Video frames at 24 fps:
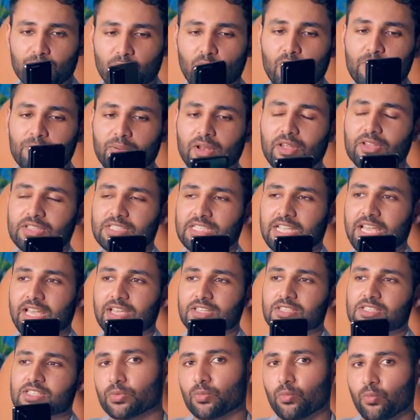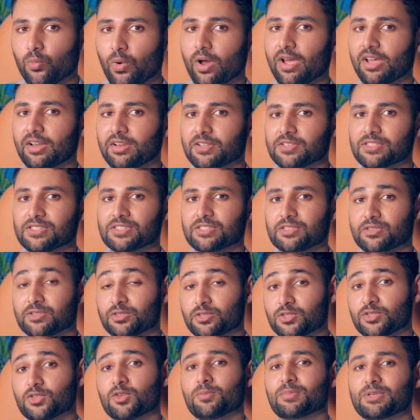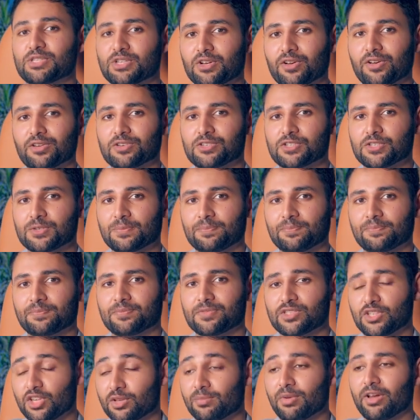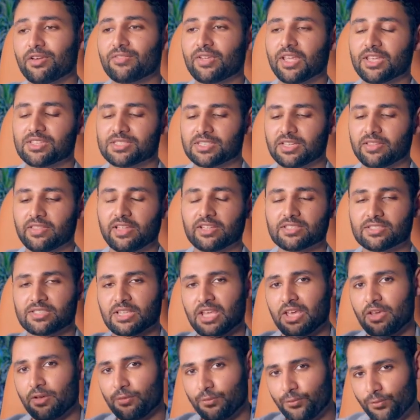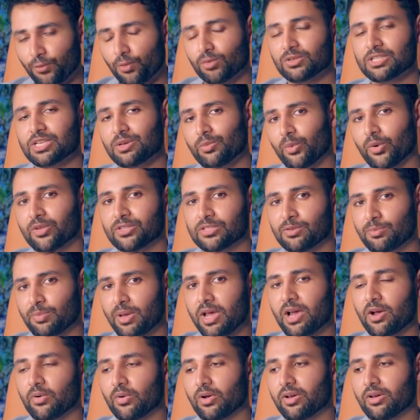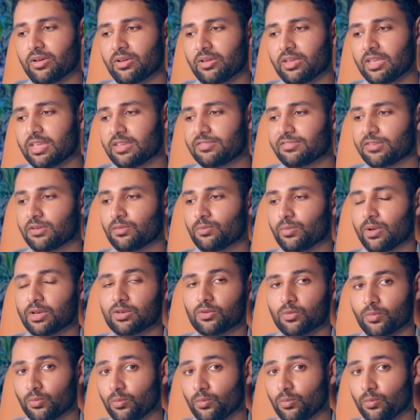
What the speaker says: Pro Plus has wireless supercharge. So you might have guessed it, that's 40 watts of power even when you're